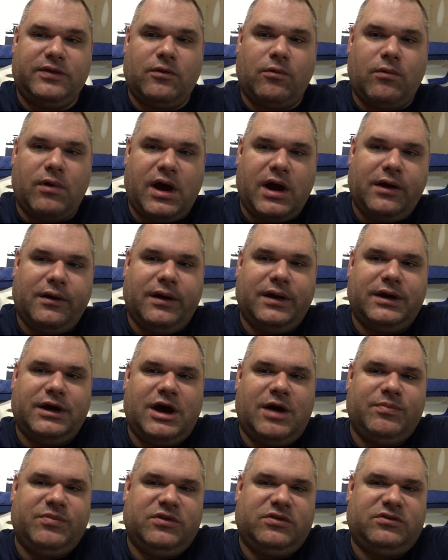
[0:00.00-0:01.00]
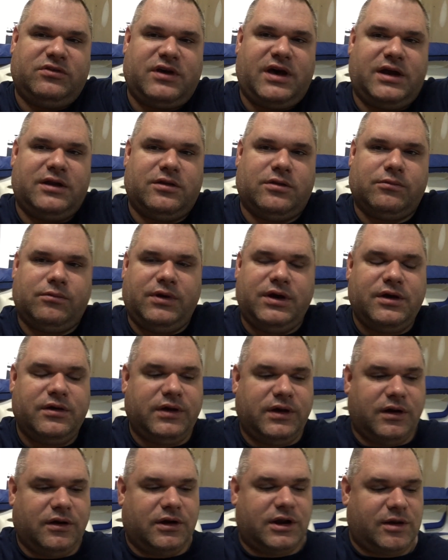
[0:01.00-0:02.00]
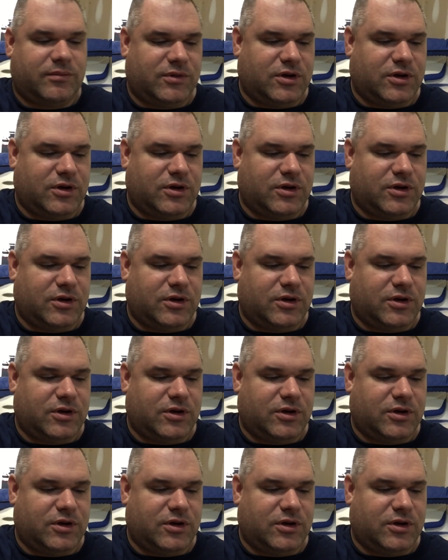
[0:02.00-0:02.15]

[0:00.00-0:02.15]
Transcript: the wiring up the side of the rail here, and I'm